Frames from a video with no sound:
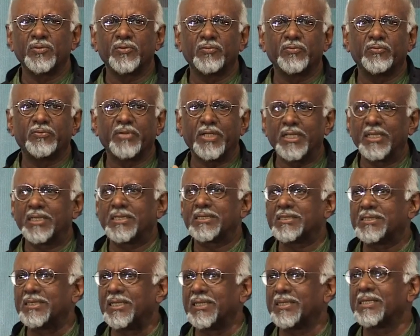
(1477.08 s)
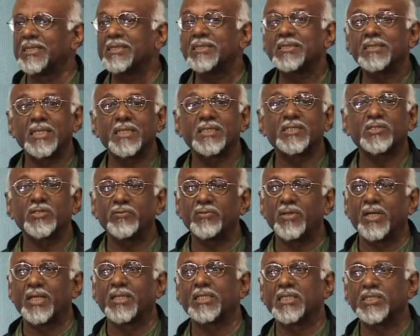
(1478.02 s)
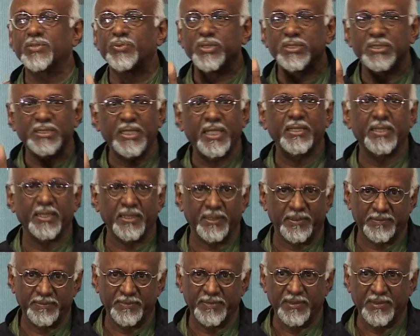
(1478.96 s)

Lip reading: where certain sets of artists were standing.